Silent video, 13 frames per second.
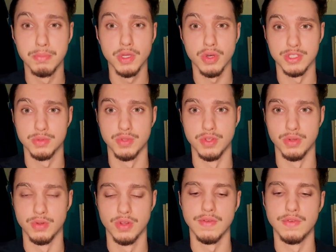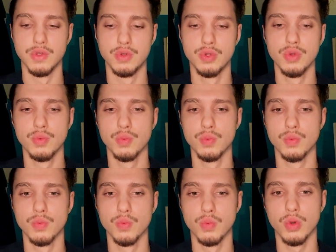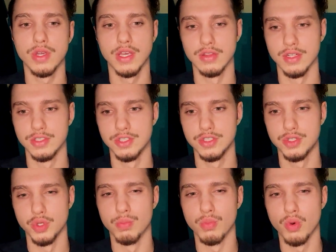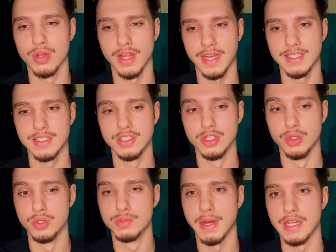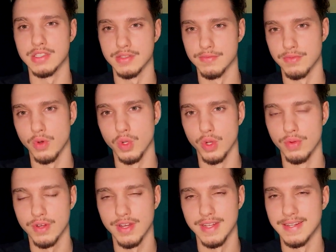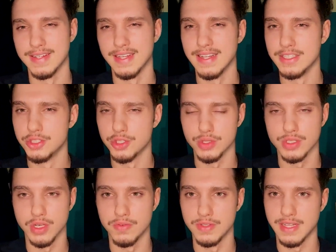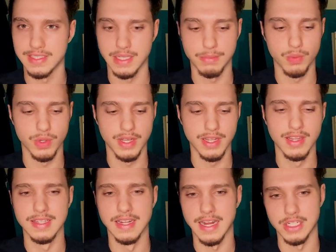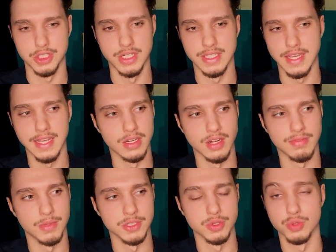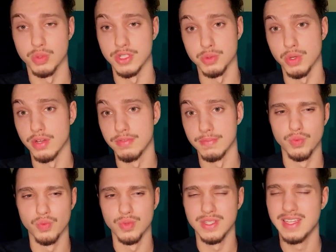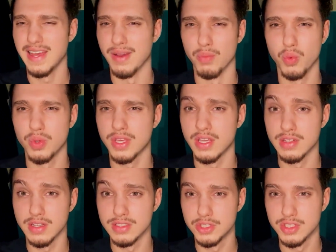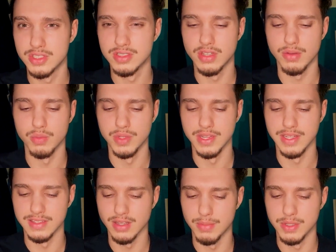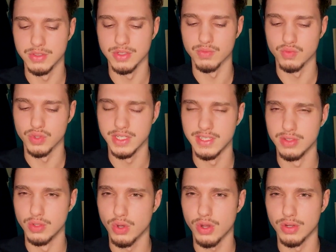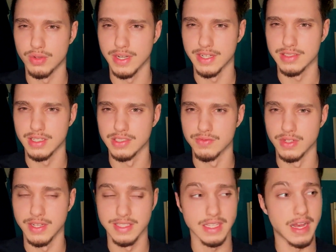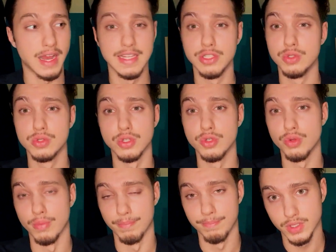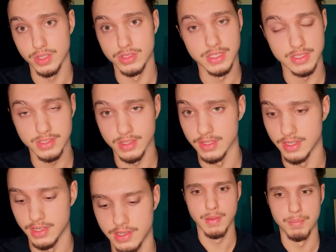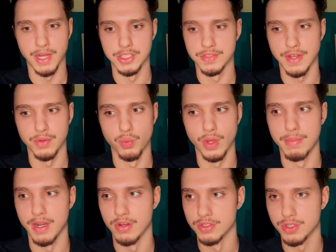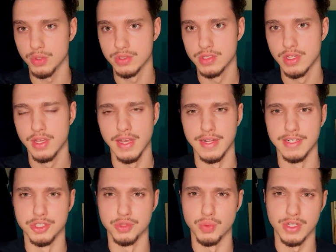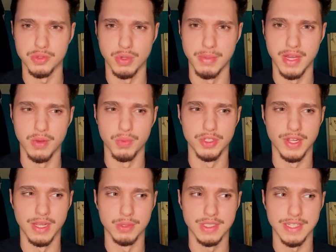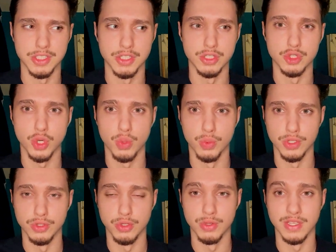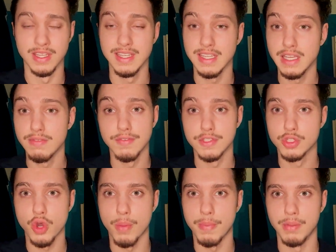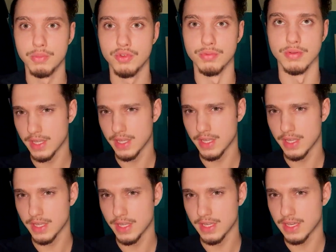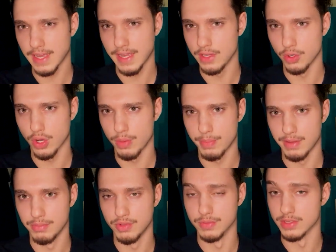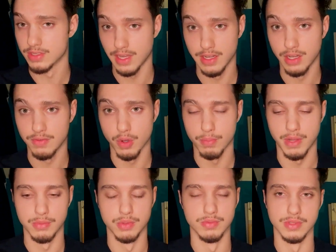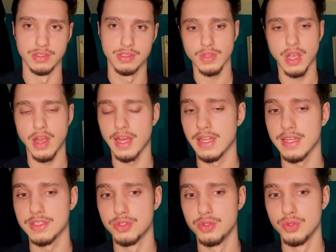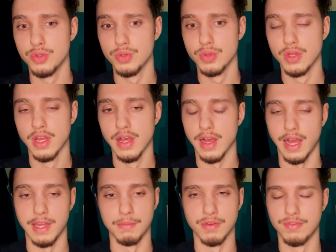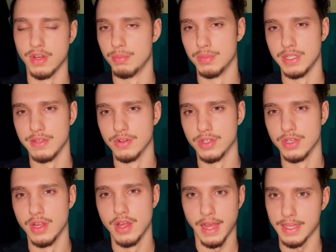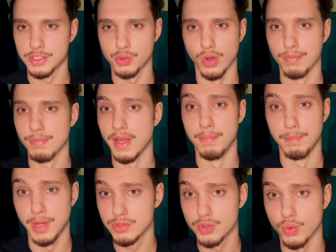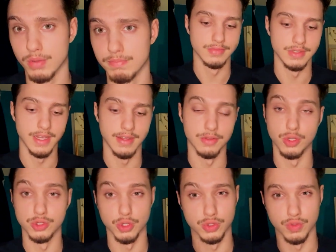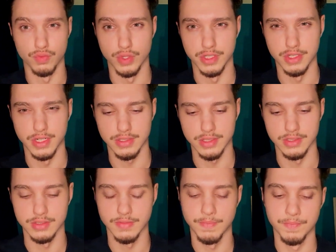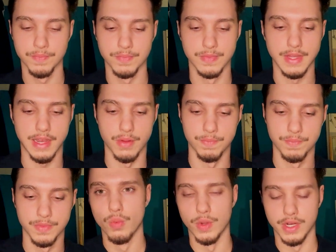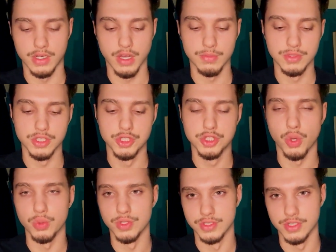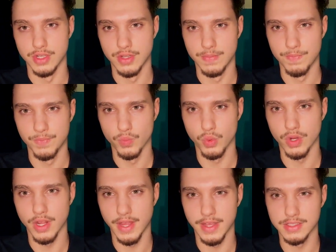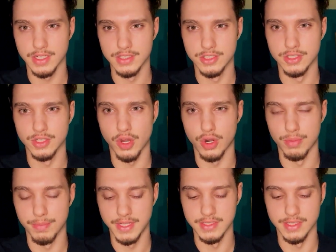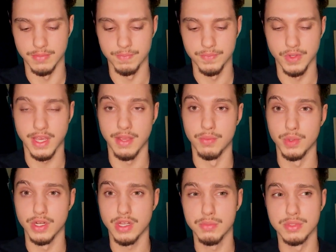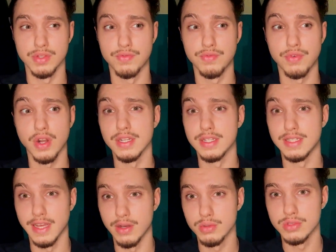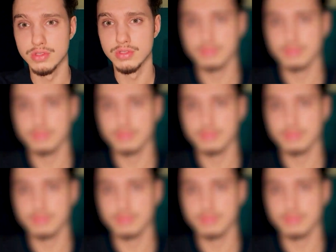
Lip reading: be honest with you. If you do walking lunges, you're more likely to lose balance and fall over and then injure yourself in that type of way than actually gain enough muscle to where it's worth it. Yeah, walking lunges with like dumbbells are really not a great exercise for legs. I used to do them consistently, but I just found way better results, and it just works way better when you're able to actually control what you're doing, even if it's a compound movement. Don't think I hate on compound movements. I love compound movements. I'm a firm believer in hack squat and belt squat. Yeah, those are also really good exercises. Now, when it comes to shoulders, what exercises are amazing? Okay, when it comes to front delts,